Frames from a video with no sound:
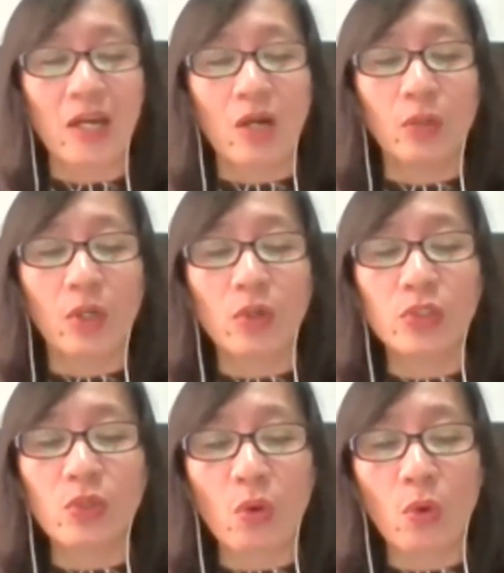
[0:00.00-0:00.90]
We
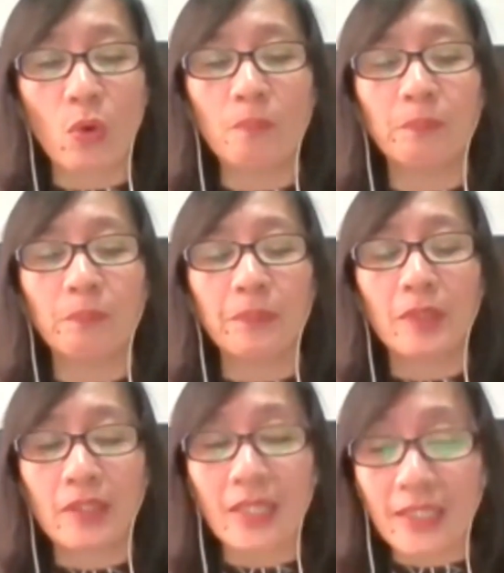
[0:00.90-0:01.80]
also hope
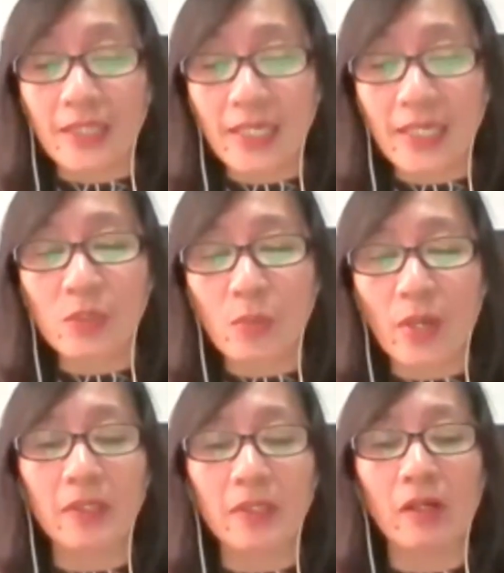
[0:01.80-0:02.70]
that these
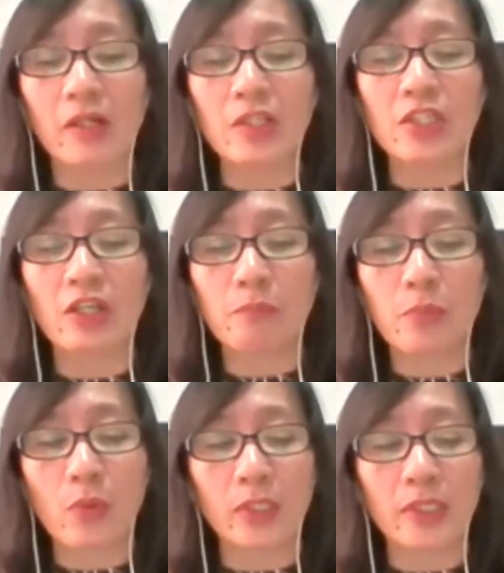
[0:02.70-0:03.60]
webinars have
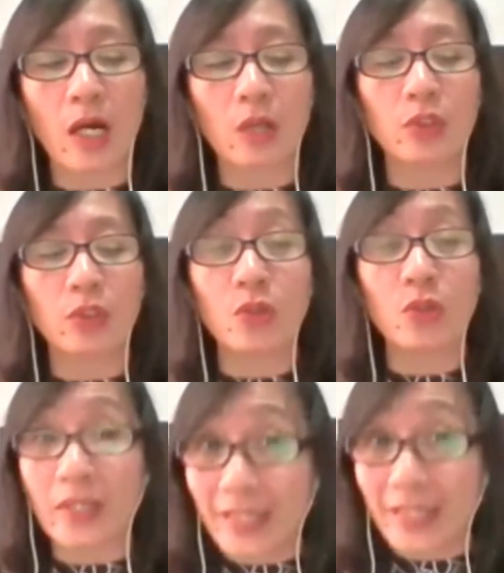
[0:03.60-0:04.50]
brought out
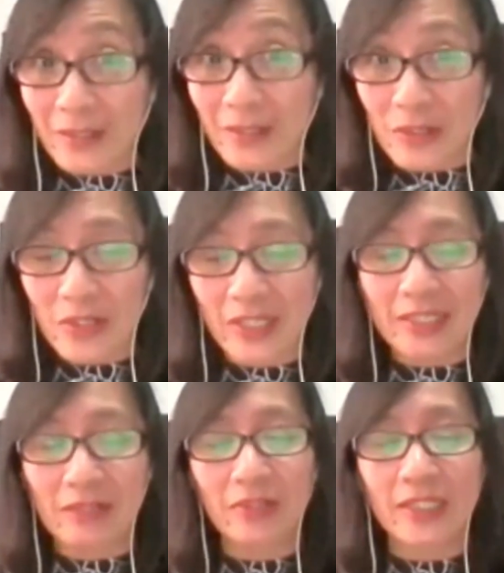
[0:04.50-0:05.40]
your inner
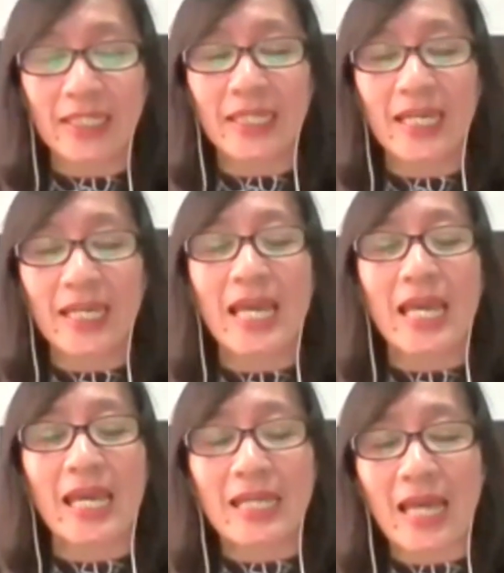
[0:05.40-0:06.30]
creativity
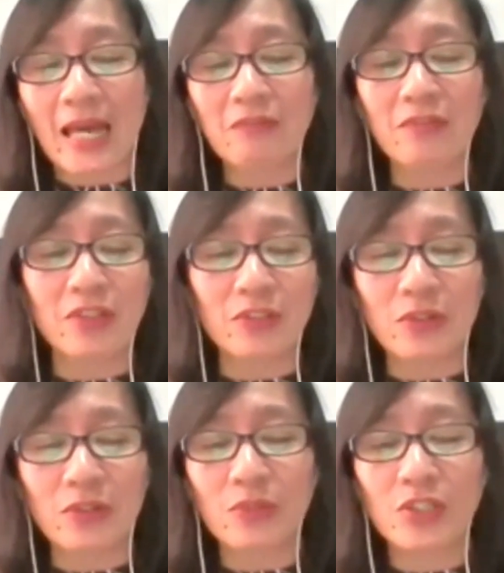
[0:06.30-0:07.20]
and have
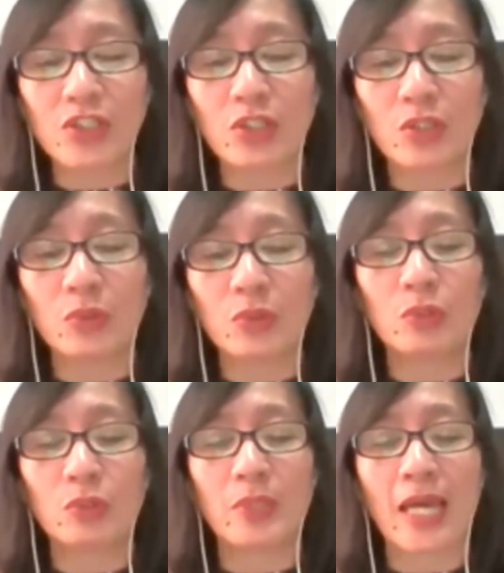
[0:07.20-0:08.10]
encouraged you
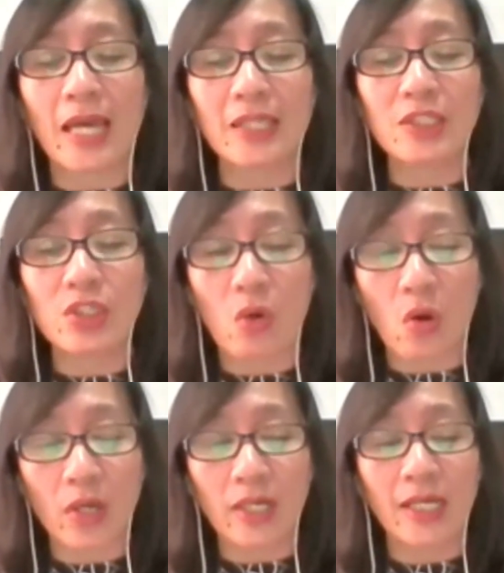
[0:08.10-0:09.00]
to be
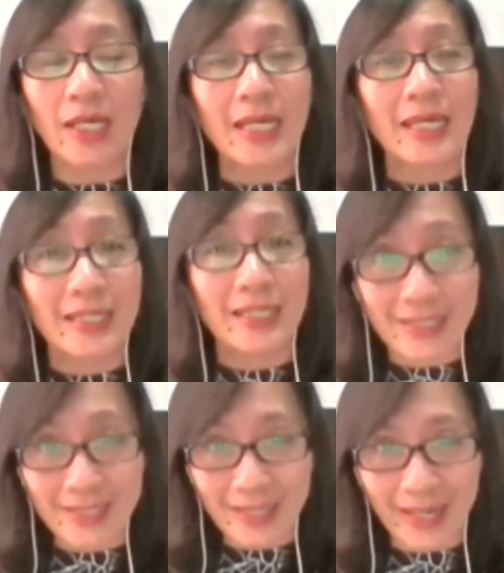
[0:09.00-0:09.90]
hands-on in
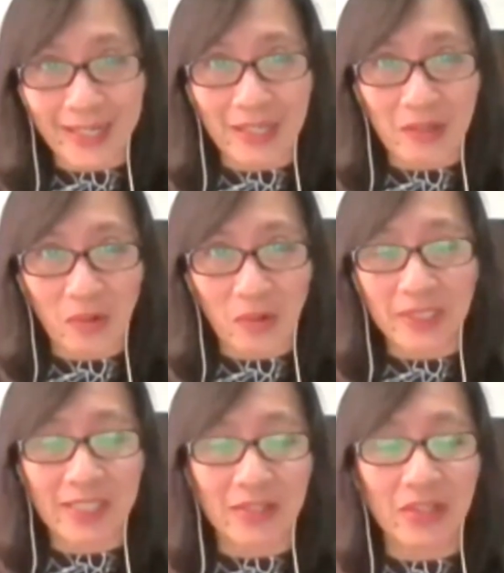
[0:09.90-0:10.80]
designing your
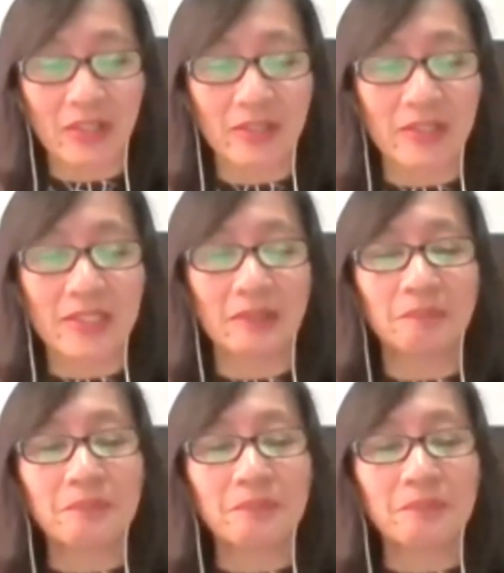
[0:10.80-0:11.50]
materials.